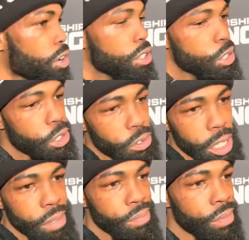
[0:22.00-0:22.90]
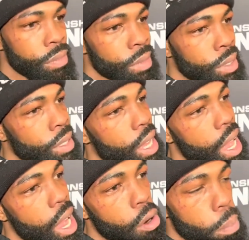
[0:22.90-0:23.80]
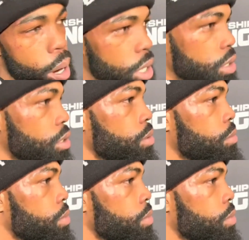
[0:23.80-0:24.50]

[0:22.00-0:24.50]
rounds to 3. I outboxed him.